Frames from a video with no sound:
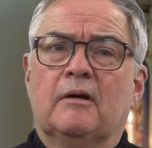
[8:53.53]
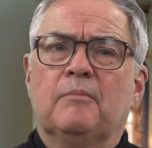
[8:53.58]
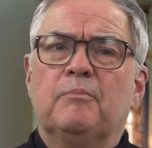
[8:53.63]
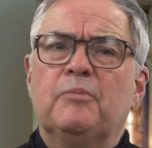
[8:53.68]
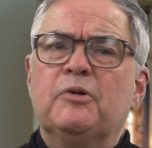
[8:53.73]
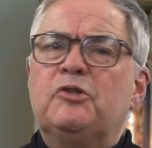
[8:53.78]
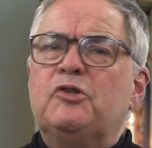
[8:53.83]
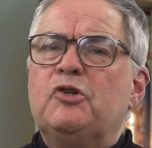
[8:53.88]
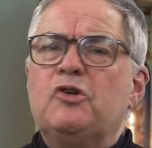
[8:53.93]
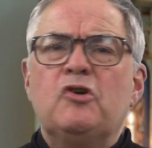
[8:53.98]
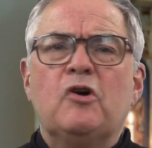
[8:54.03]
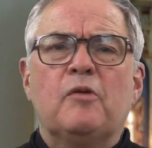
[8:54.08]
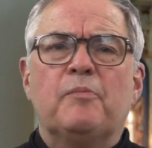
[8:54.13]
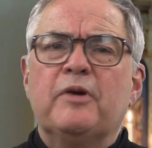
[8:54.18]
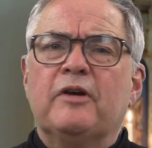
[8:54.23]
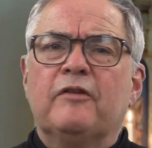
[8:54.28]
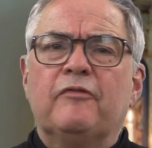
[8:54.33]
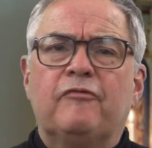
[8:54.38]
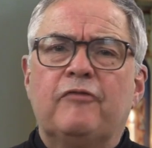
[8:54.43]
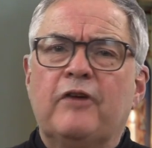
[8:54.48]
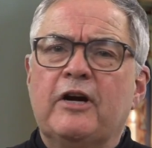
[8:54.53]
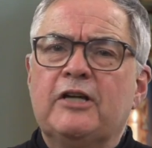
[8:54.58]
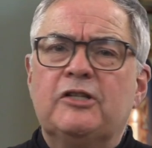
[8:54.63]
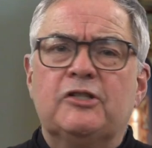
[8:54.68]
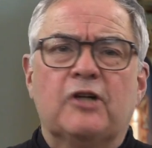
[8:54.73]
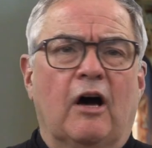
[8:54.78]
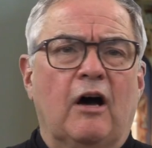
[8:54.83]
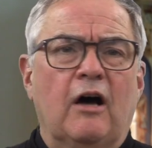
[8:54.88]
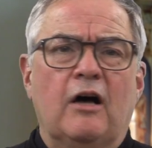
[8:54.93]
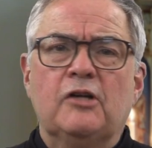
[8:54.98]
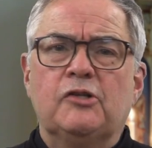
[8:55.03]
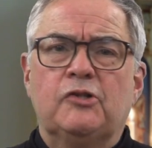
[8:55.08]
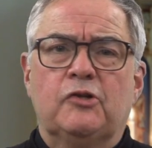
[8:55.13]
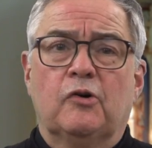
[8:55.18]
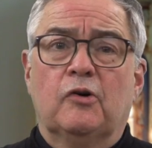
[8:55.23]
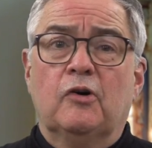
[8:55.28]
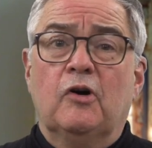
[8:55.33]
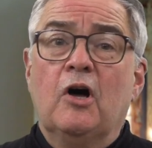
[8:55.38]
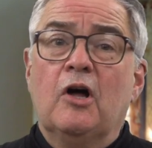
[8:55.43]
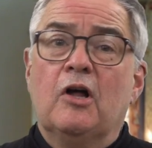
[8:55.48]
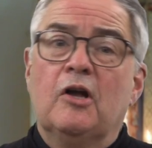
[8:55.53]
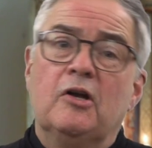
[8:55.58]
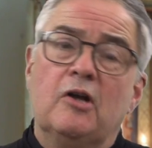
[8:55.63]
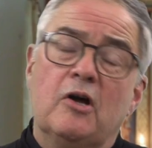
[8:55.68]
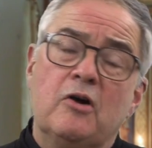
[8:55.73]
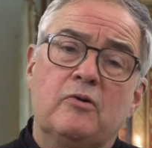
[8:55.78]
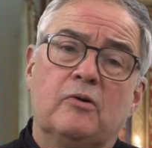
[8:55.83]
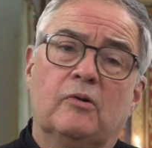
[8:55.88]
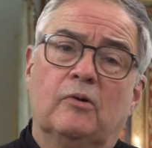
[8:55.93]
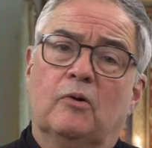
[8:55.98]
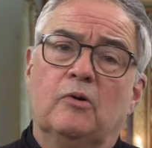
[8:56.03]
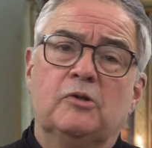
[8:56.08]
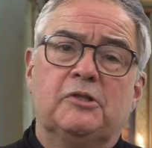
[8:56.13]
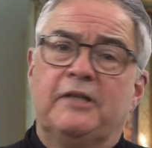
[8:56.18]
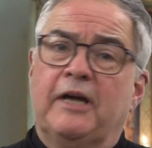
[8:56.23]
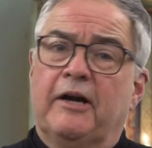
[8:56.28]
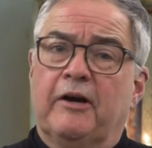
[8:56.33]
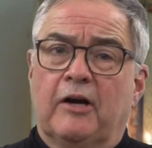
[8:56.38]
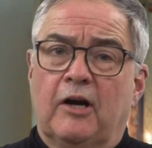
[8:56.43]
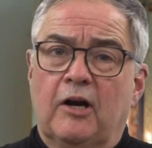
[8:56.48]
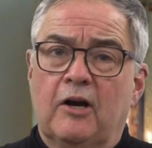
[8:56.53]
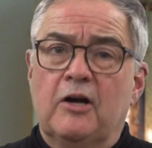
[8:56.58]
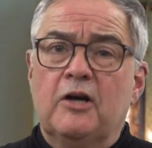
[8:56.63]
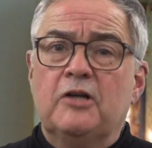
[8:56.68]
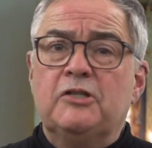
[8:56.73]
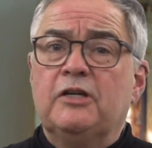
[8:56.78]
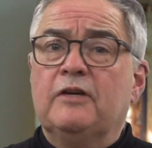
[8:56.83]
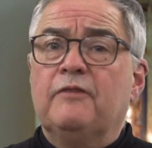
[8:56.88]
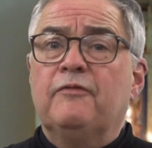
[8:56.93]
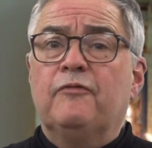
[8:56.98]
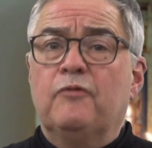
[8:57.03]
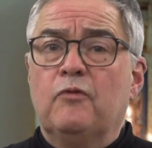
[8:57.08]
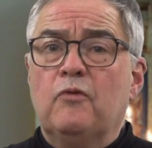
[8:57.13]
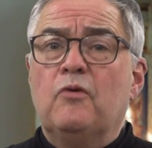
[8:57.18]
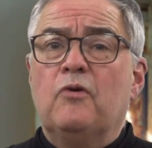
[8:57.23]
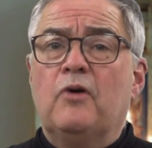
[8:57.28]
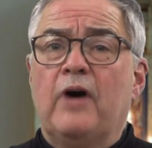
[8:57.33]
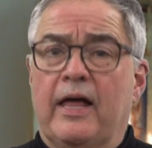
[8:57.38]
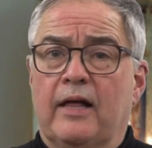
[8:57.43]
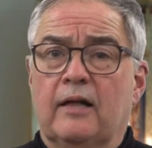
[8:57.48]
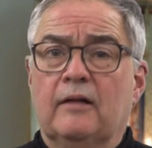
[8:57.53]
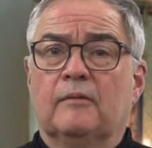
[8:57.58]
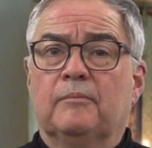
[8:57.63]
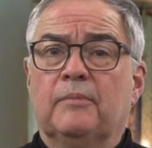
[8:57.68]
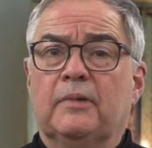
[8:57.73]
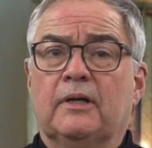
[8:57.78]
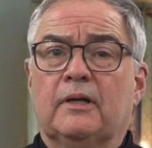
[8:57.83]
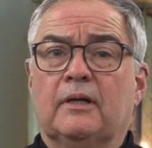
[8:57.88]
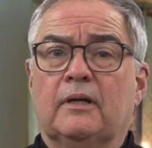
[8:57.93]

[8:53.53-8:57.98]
but do not be afraid to ask your local ordinary clergy for help.